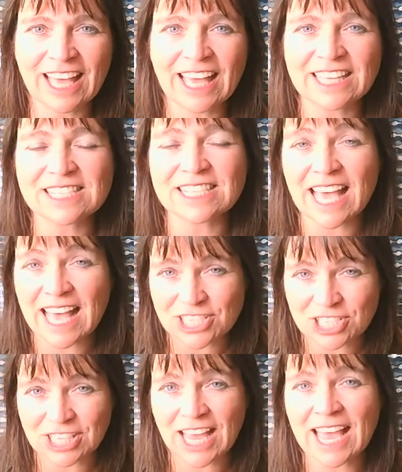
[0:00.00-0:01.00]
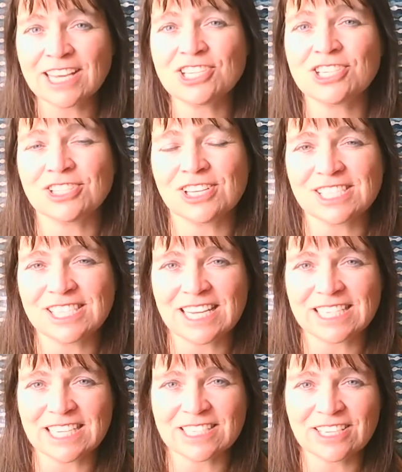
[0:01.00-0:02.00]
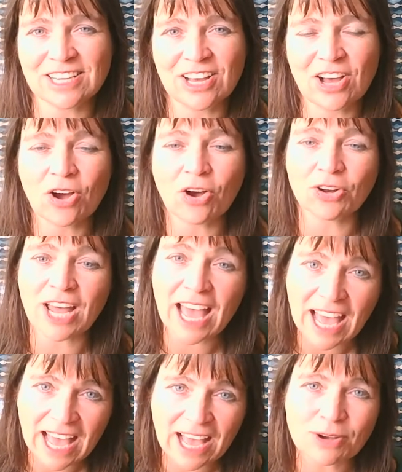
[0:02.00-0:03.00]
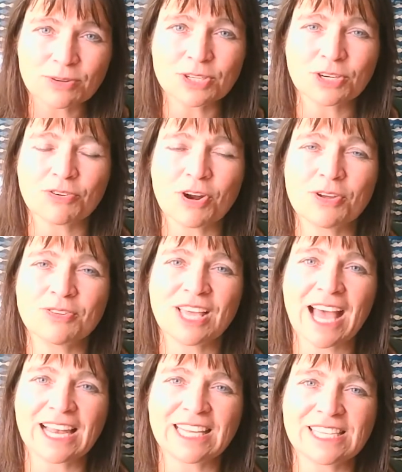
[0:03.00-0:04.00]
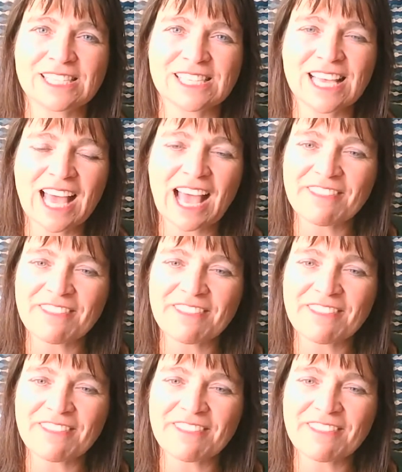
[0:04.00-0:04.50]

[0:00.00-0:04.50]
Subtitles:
It's the education that's needed on how to grow the alleys.